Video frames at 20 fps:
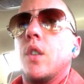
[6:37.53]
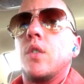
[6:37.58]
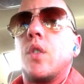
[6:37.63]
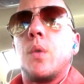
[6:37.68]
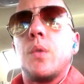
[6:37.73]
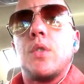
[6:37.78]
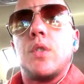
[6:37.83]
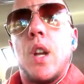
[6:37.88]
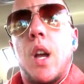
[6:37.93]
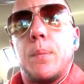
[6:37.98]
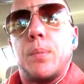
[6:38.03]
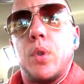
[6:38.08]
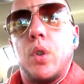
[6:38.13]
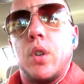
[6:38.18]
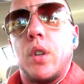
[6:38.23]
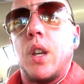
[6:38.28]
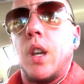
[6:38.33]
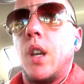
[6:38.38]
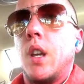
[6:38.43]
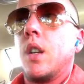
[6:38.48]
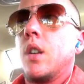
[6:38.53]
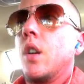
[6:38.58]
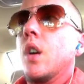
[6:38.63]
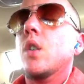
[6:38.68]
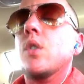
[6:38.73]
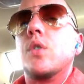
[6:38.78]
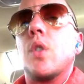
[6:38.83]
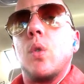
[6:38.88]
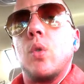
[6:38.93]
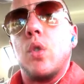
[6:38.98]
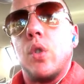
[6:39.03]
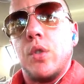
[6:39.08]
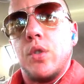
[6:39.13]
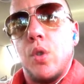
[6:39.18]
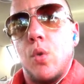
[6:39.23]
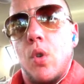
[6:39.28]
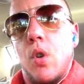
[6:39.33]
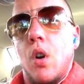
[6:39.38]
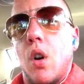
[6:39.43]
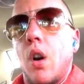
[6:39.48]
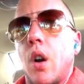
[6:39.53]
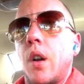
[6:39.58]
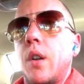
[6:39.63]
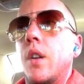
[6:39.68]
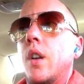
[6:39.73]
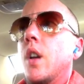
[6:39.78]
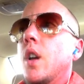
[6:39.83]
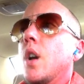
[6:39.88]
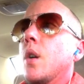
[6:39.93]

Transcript: Don't stop looking. Don't look too hard.